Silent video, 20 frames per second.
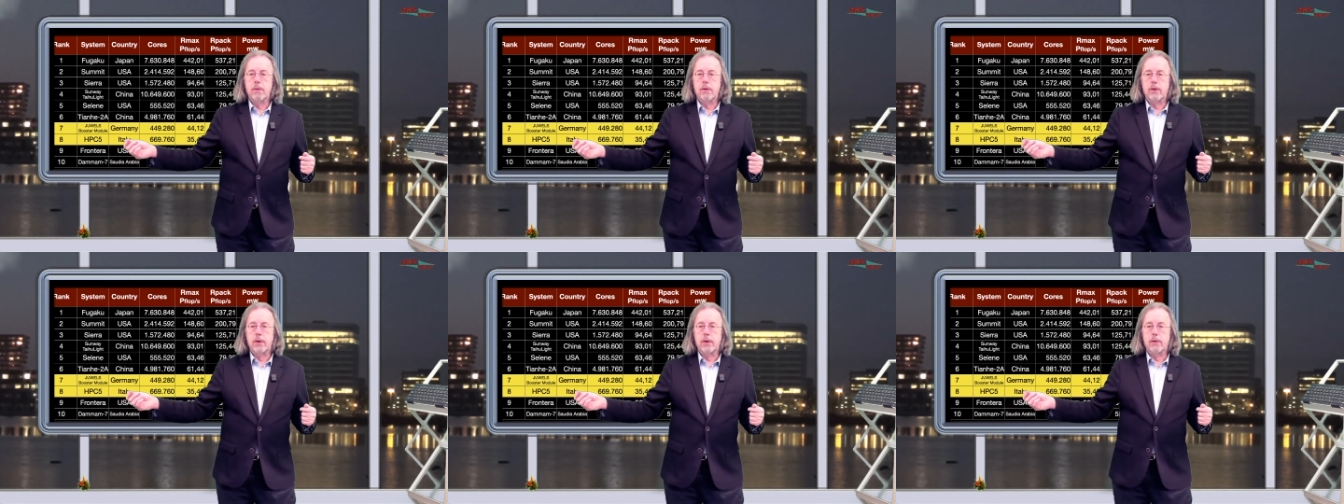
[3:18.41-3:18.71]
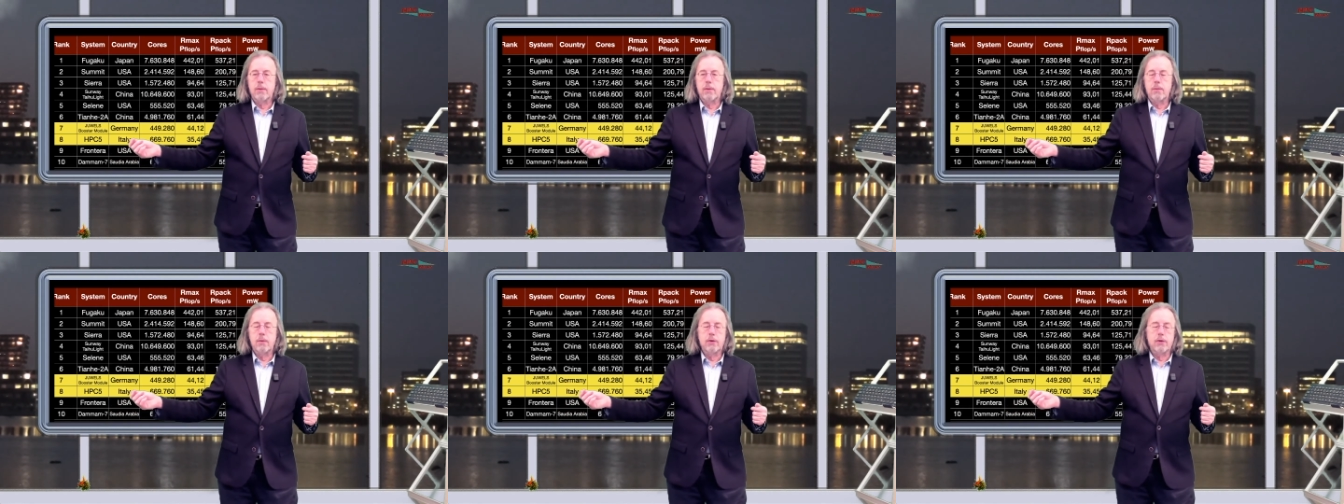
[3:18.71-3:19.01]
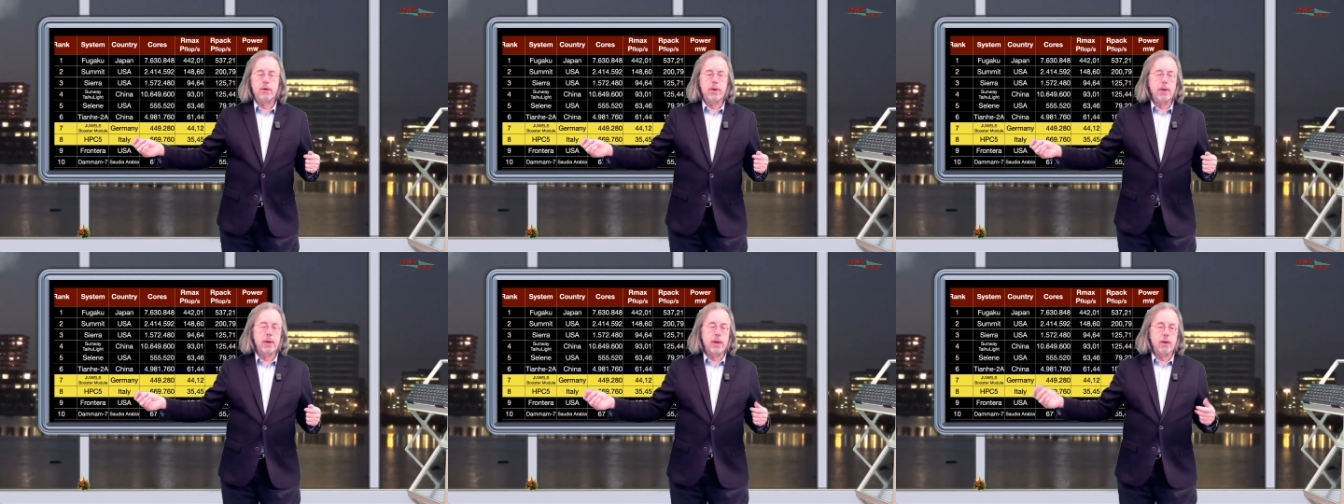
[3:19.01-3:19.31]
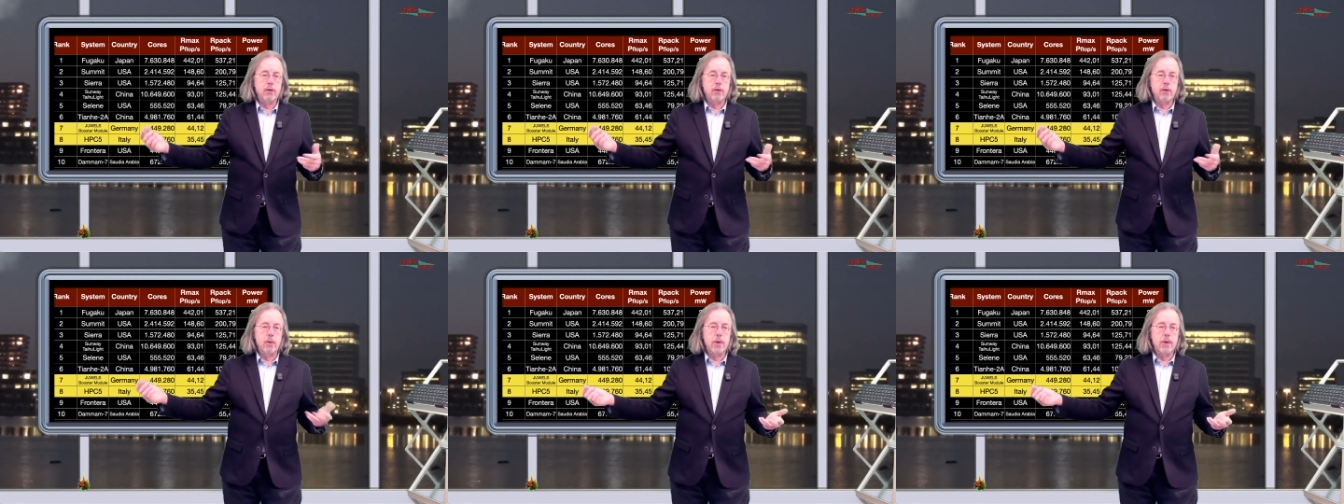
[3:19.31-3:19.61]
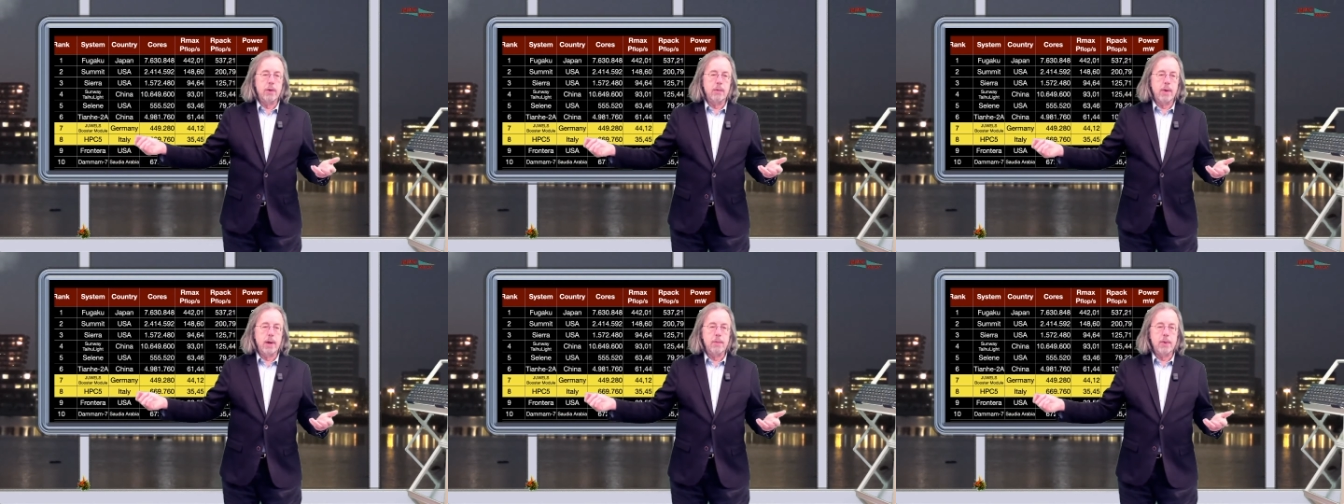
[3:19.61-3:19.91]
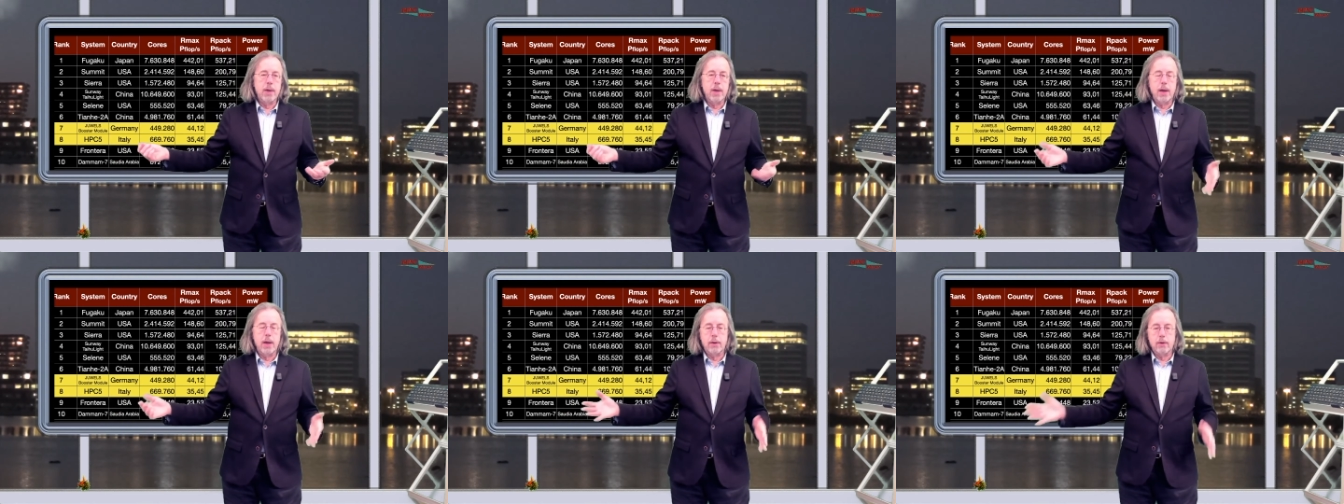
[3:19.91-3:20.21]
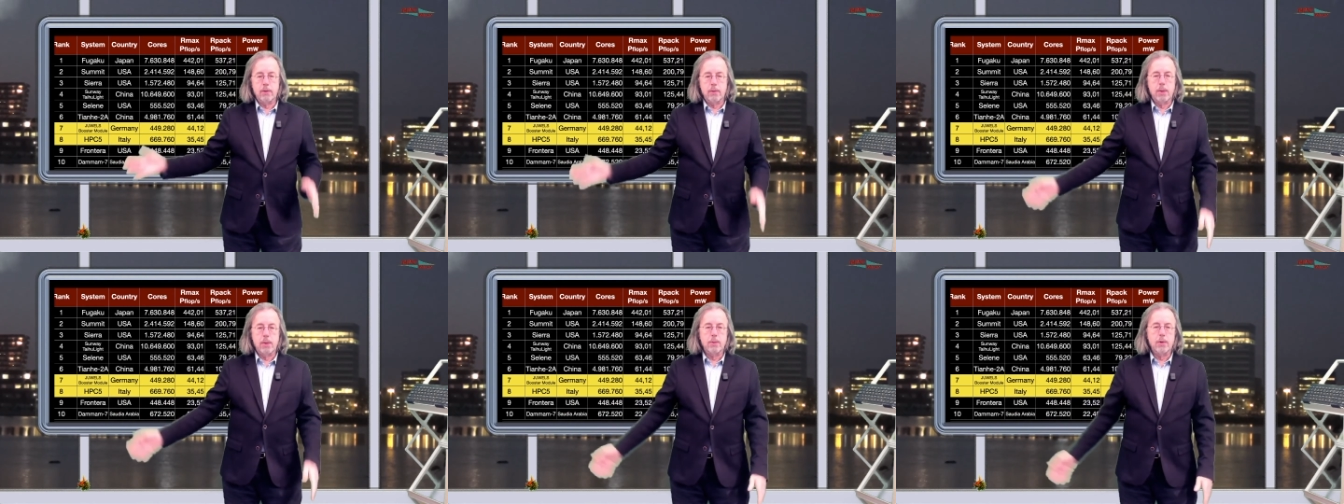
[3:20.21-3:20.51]
seven machine in Saudi Arabia
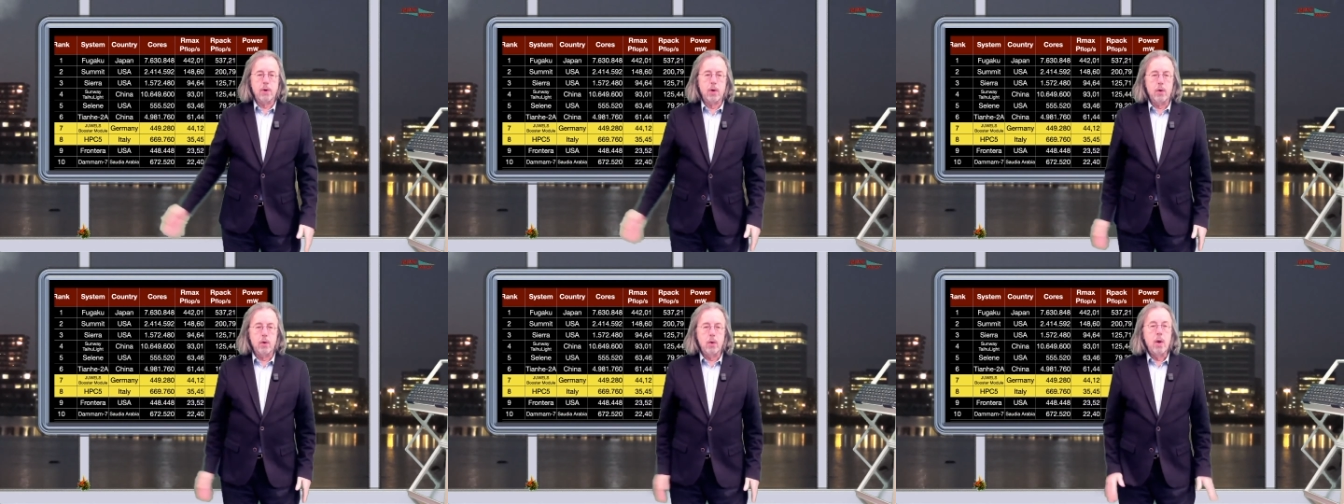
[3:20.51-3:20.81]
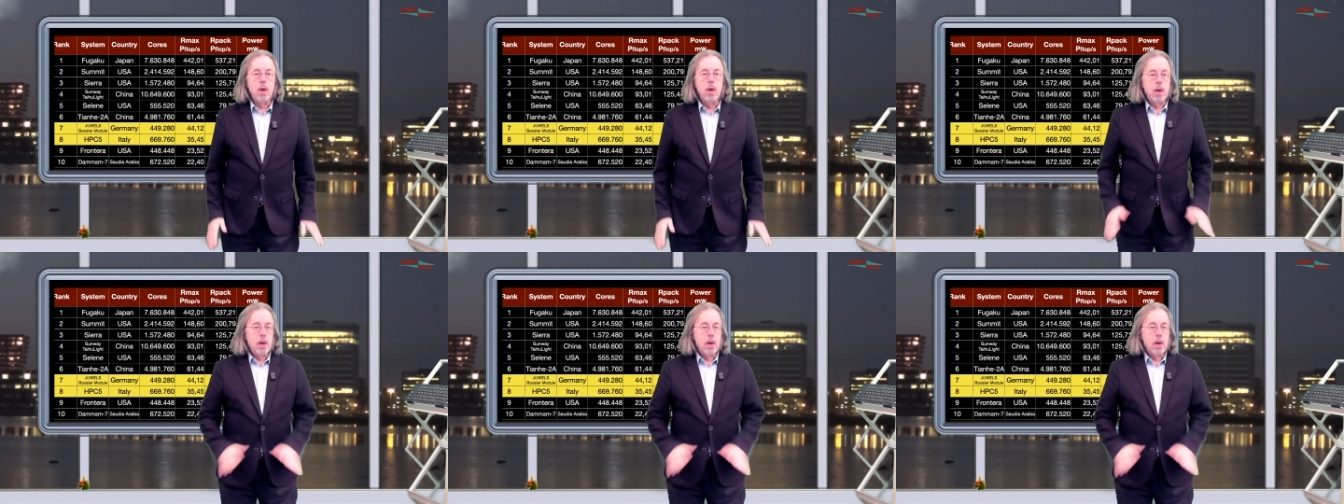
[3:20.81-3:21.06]
at Ramco,